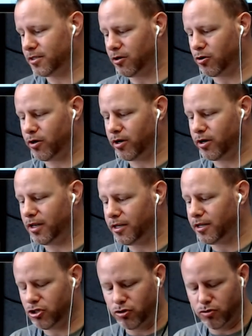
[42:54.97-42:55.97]
I'll go ahead and
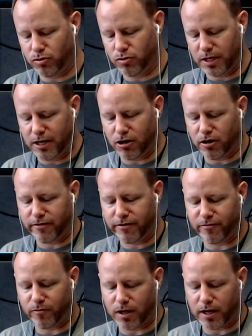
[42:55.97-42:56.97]
let you lead
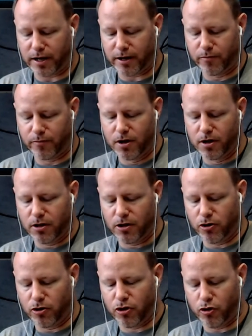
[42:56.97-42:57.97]
off while I
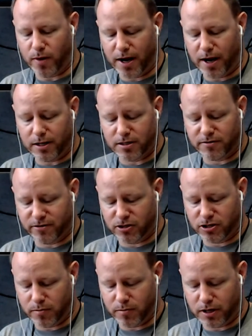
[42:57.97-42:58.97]
look through my list for
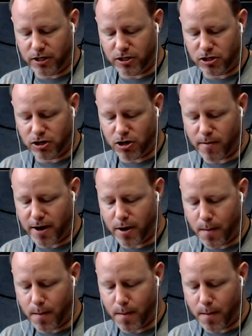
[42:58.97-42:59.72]
something to talk about.